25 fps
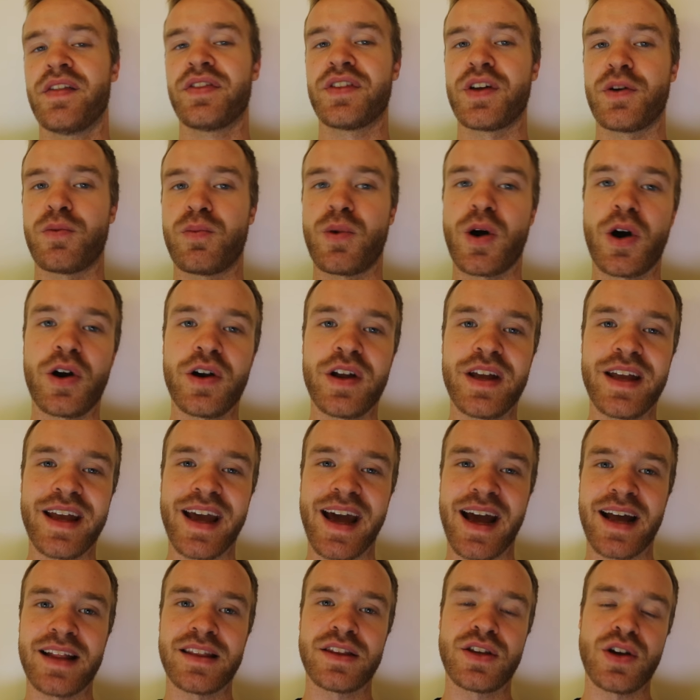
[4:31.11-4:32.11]
they're very
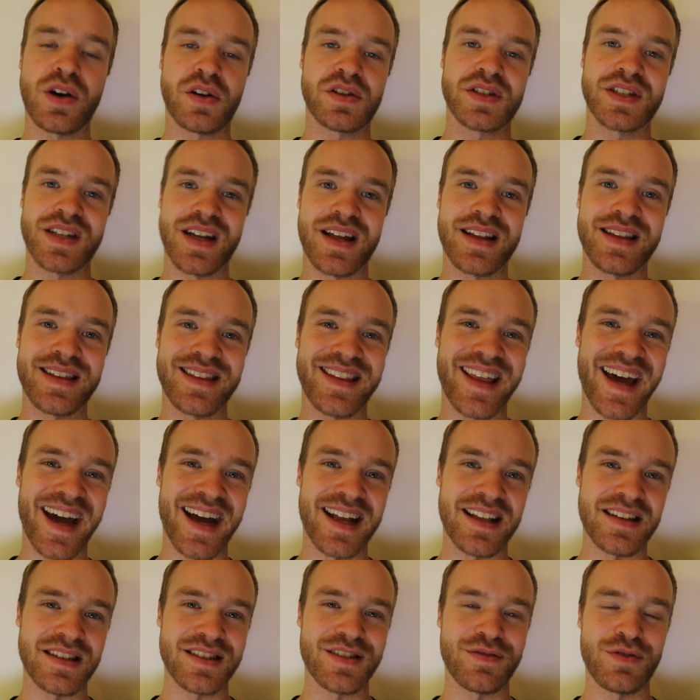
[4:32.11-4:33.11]
antioxidant
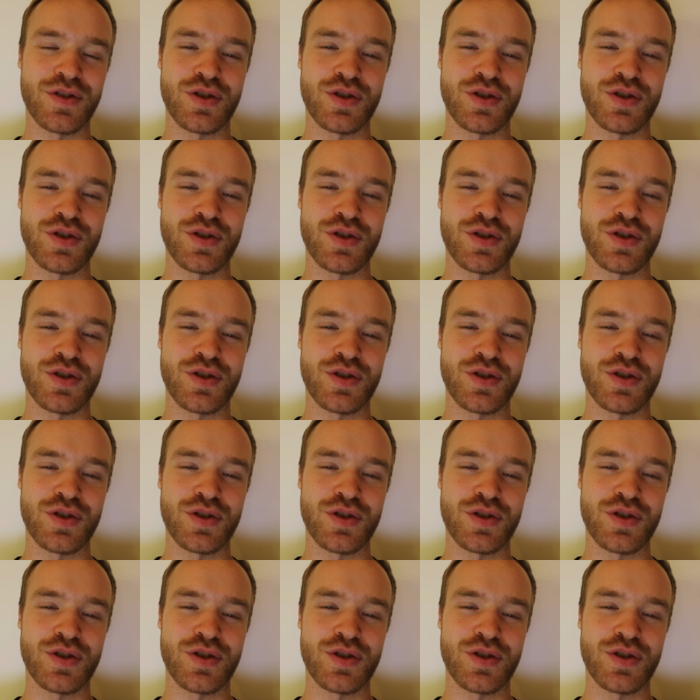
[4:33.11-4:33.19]
dense,